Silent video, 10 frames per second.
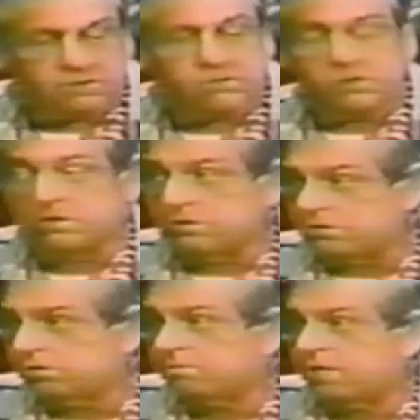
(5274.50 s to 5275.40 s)
serious
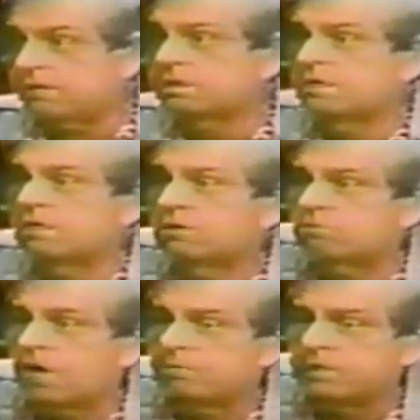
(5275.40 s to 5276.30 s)
about
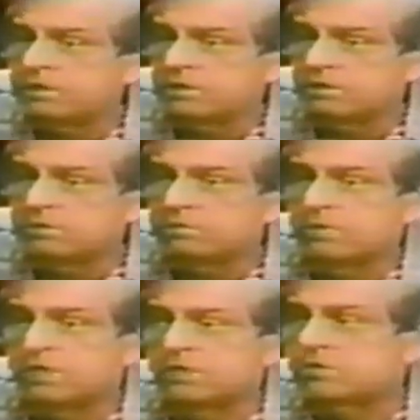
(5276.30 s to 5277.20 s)
robbing you and
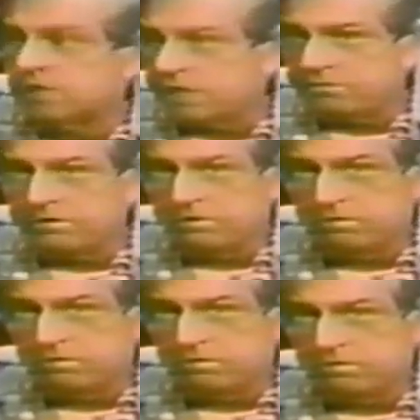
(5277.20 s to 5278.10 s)
enslaving you
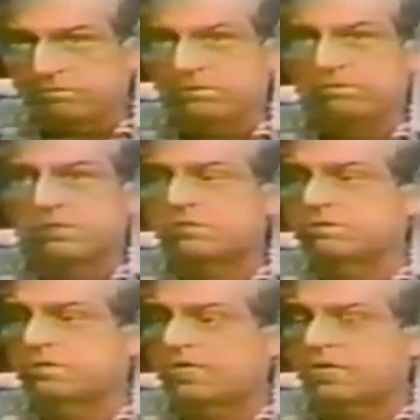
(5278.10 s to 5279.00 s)
for, you for the rest of your
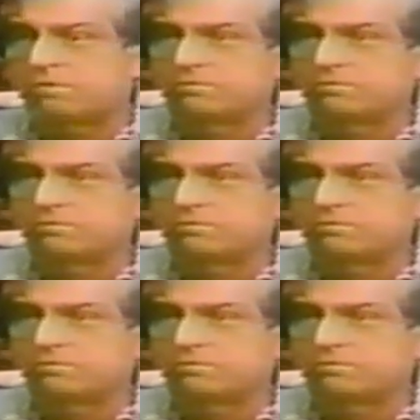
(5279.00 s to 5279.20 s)
life.